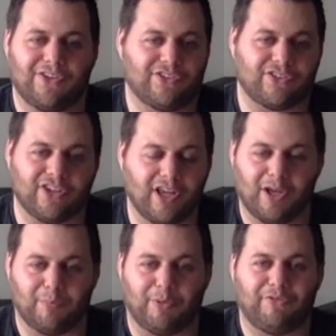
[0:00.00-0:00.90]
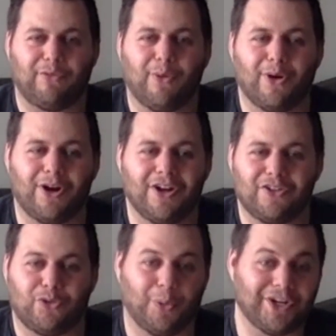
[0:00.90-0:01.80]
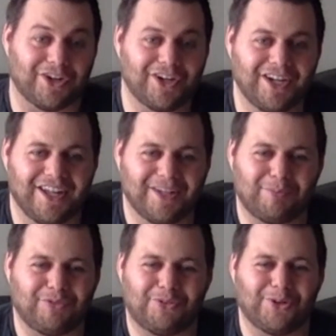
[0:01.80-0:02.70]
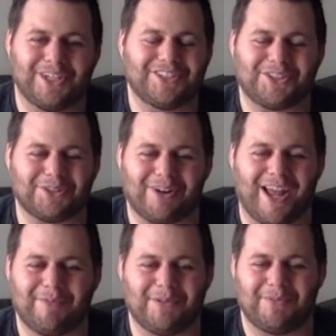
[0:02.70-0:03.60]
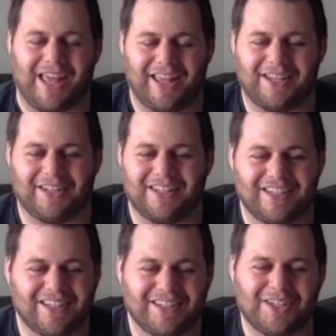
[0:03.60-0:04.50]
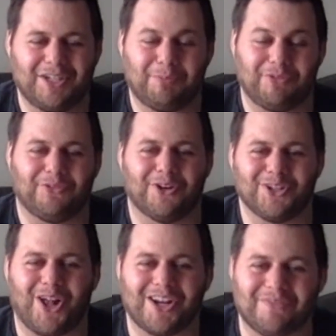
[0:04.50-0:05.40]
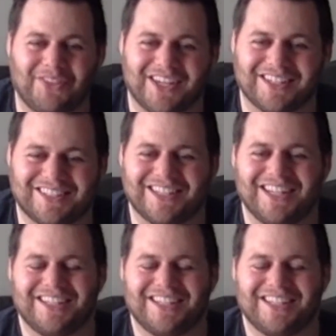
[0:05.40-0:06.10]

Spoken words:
This is before Twitter, before Instagram, and before a lot of things.